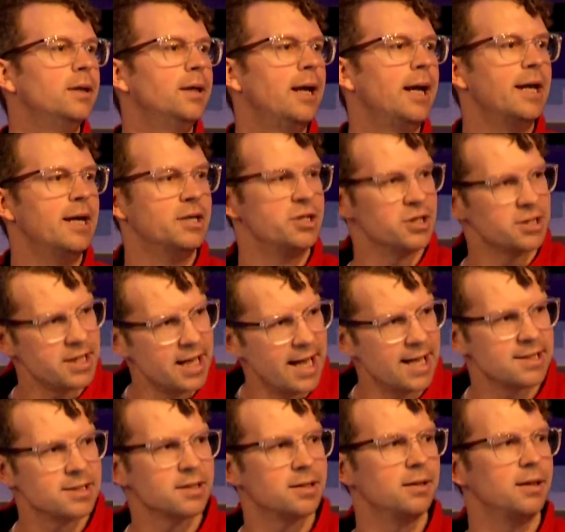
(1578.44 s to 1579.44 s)
And it just
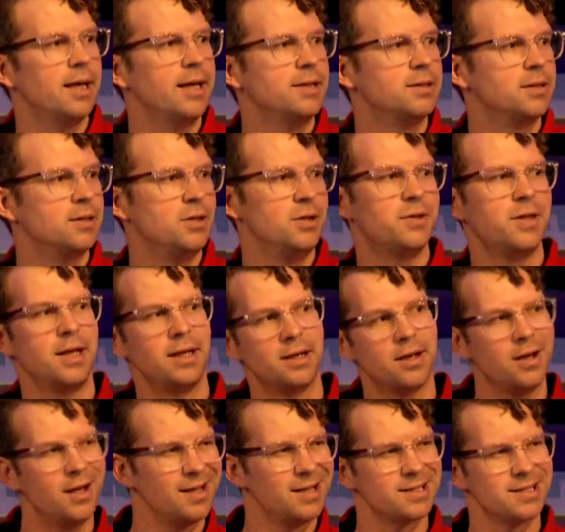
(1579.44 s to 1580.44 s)
escalates, and you think,
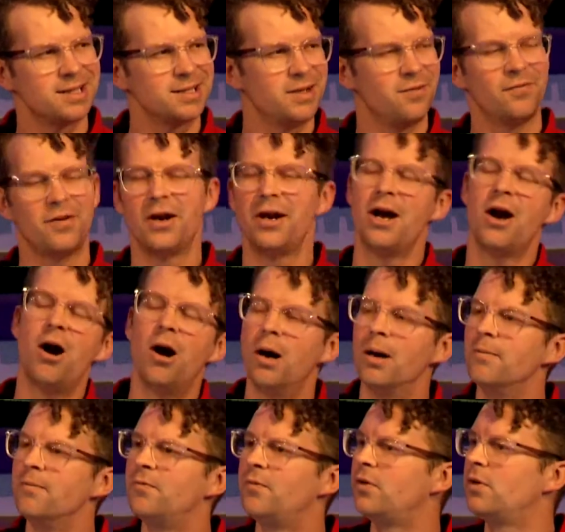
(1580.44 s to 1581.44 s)
oh, this isn't very
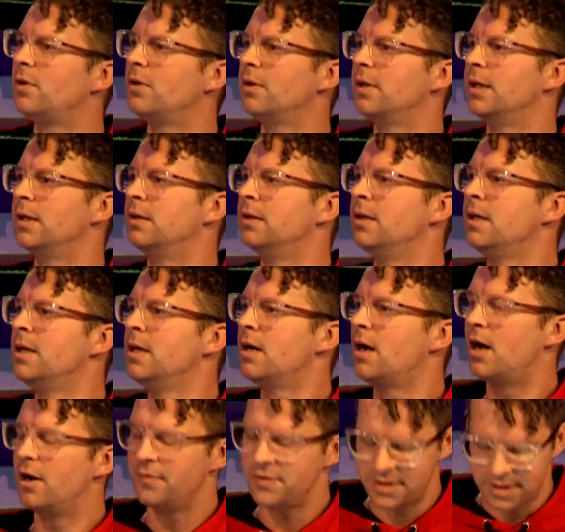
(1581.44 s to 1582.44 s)
harmful, and
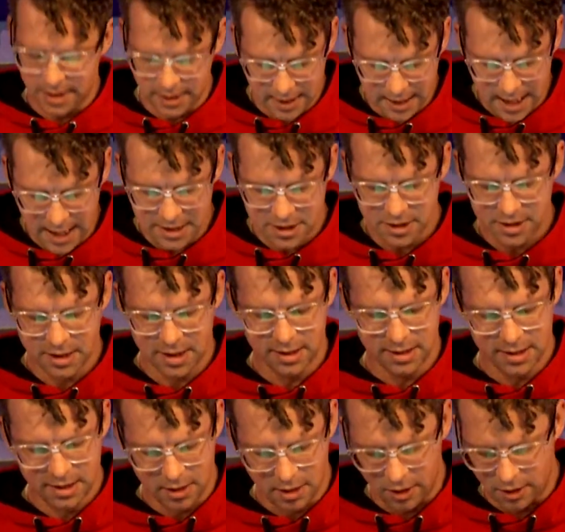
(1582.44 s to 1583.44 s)
all of a sudden God just,
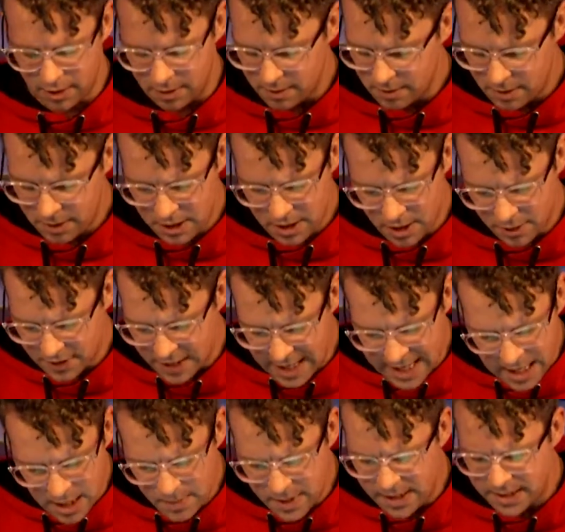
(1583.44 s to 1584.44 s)
the
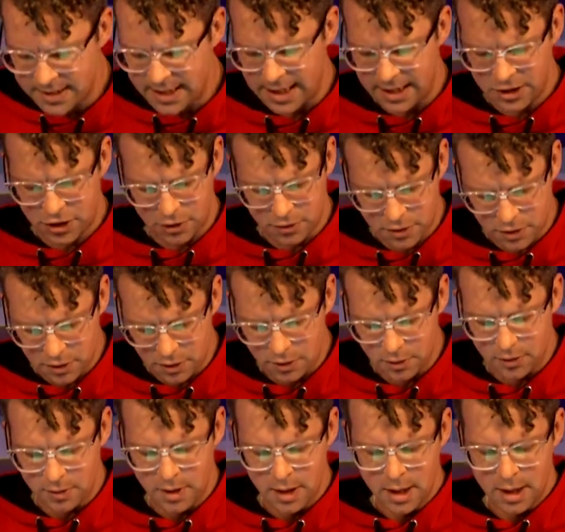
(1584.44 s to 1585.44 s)
enemy takes you
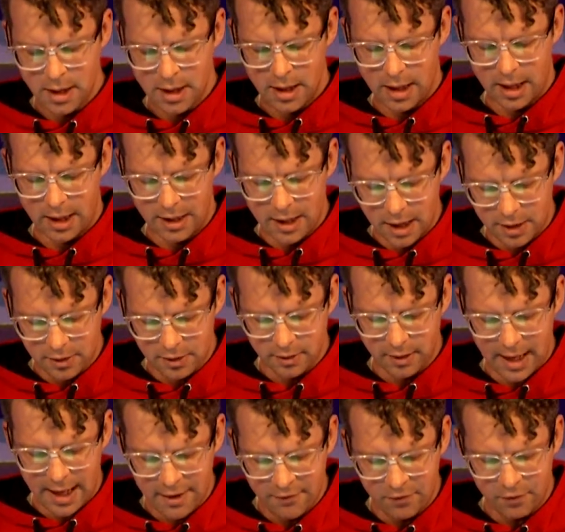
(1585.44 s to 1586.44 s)
to another
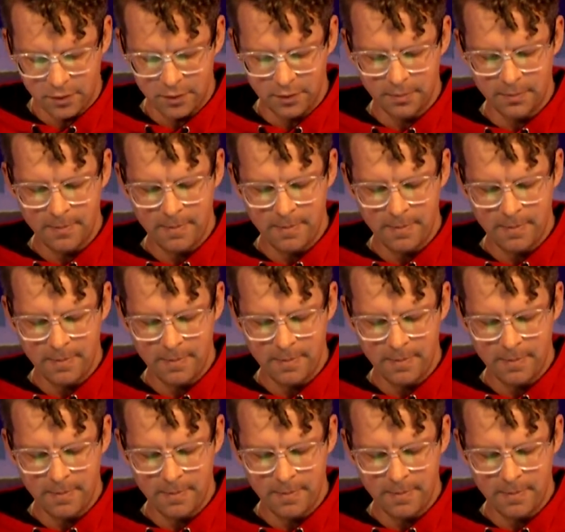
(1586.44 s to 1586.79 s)
level.